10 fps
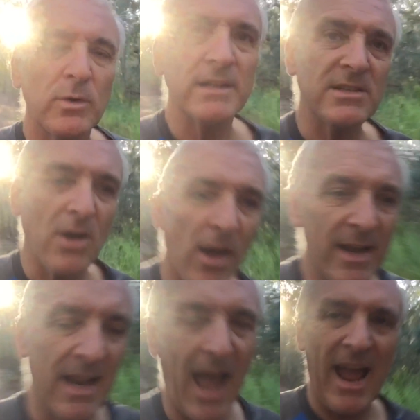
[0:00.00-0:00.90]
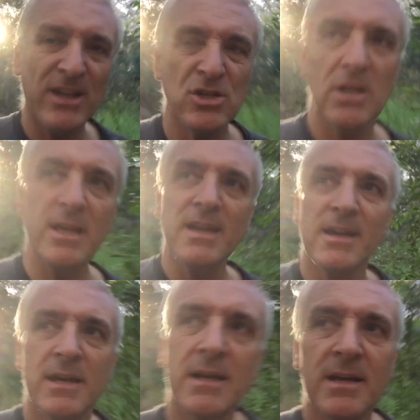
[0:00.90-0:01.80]
were designed actually
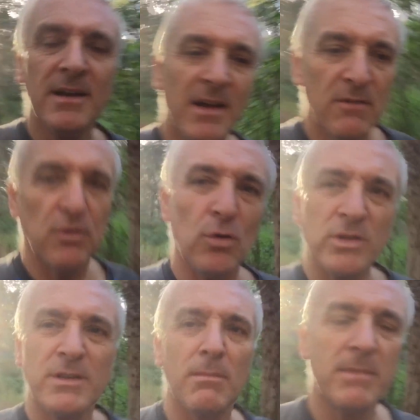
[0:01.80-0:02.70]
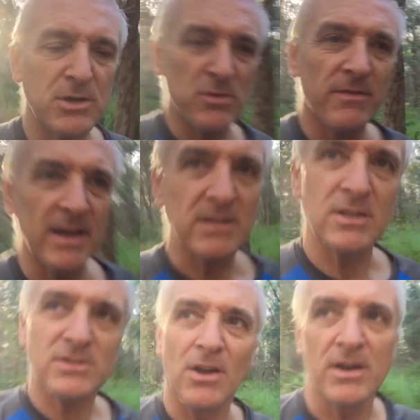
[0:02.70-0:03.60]
for some measure of
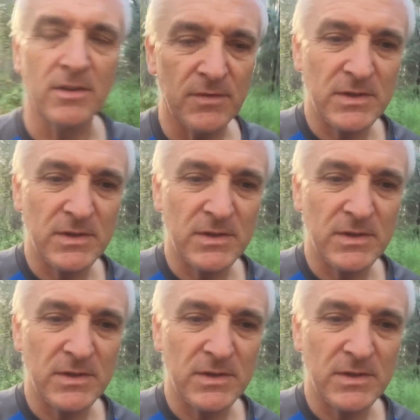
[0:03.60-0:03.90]
exercise,